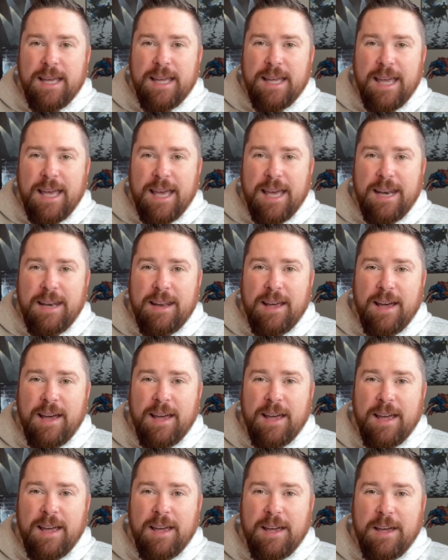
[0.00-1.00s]
And
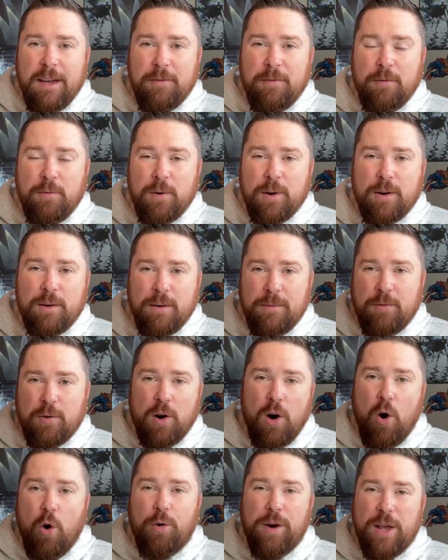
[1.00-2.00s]
uh, if, we're, if we're
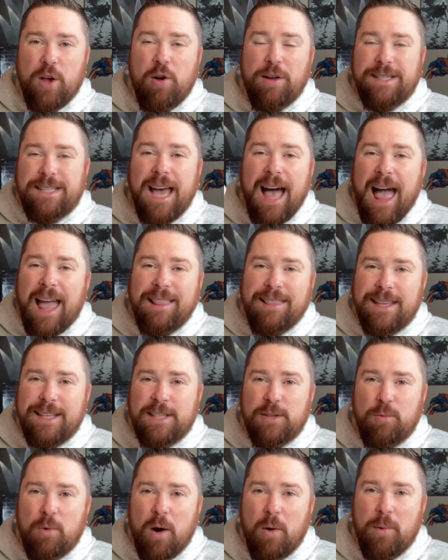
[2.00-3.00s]
holding on tightly
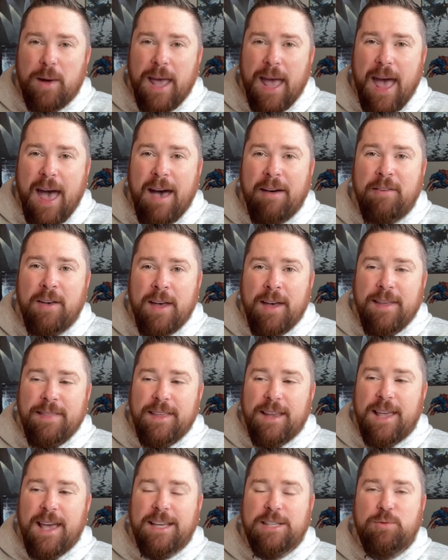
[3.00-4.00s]
to what we have,
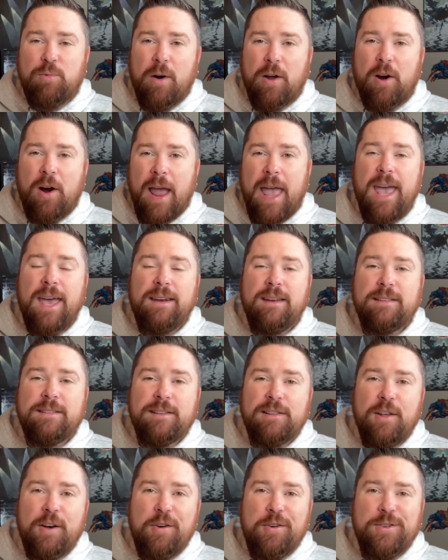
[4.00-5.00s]
then guess what? Our hand is
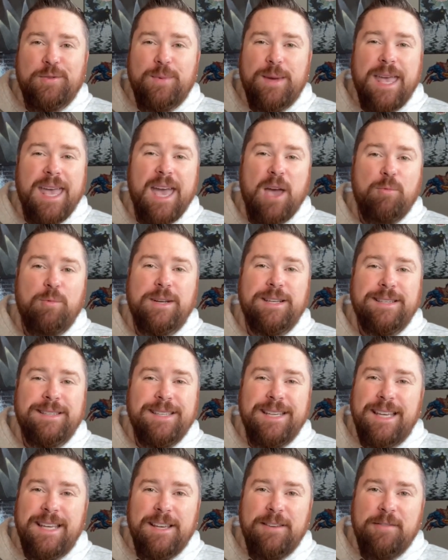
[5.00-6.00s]
closed. We can't
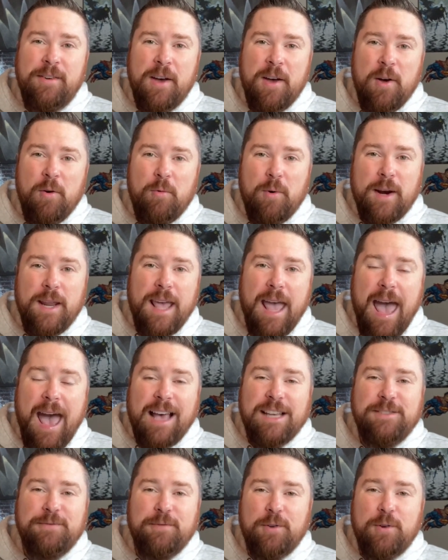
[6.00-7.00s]
receive what He
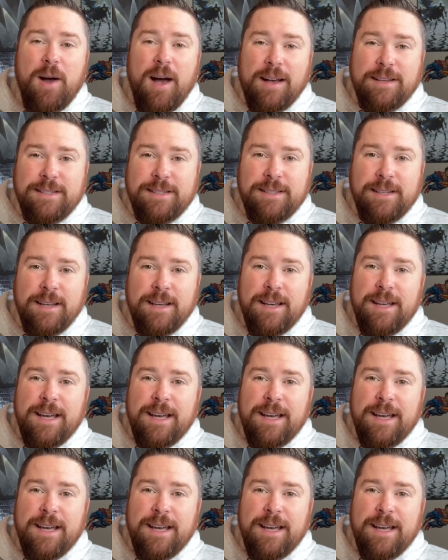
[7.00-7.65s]
has for us.